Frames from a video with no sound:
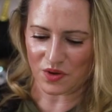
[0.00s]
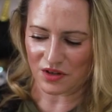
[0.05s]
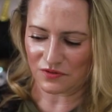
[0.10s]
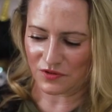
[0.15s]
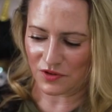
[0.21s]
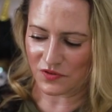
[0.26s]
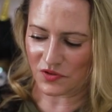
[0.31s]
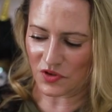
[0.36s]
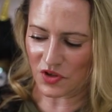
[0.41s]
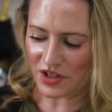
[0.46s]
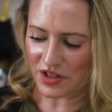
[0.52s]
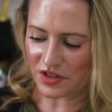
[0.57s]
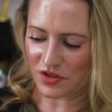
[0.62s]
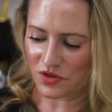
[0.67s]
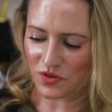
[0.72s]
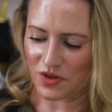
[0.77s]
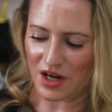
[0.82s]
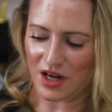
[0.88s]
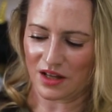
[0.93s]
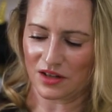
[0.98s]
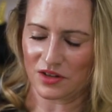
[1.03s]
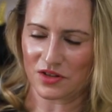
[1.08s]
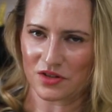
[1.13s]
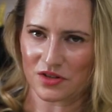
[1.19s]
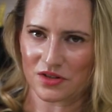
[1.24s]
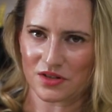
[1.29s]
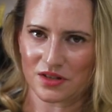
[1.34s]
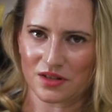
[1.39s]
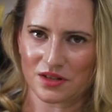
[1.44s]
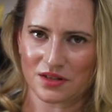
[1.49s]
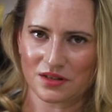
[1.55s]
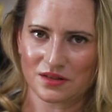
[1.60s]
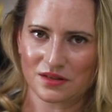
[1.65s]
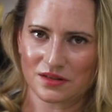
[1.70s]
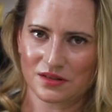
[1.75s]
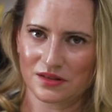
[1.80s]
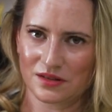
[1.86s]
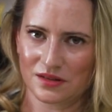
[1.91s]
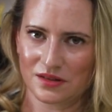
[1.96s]
one. For $42,
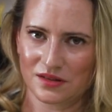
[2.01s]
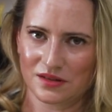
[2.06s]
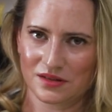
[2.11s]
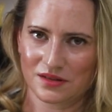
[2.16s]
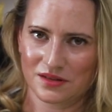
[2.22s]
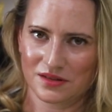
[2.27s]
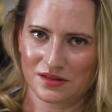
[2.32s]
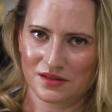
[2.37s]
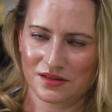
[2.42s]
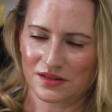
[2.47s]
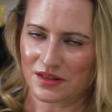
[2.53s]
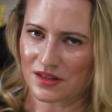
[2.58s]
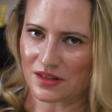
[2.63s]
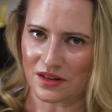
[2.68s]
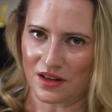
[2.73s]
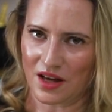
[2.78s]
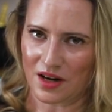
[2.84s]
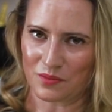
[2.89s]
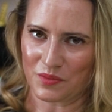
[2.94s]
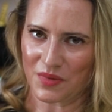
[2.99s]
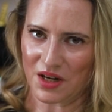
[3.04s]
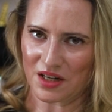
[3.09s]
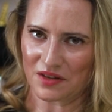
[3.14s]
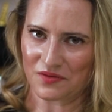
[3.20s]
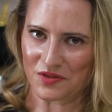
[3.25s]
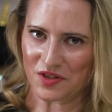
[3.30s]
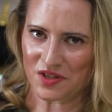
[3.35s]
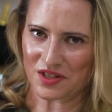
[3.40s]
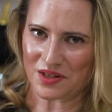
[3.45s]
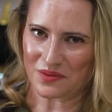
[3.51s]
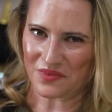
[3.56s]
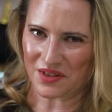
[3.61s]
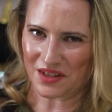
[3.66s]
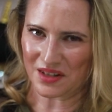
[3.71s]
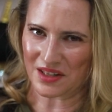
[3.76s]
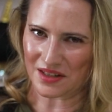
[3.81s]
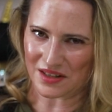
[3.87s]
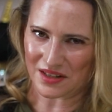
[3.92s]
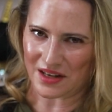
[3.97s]
it's a lot of money for something
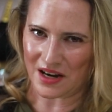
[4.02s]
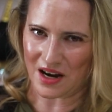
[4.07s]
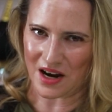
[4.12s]
that's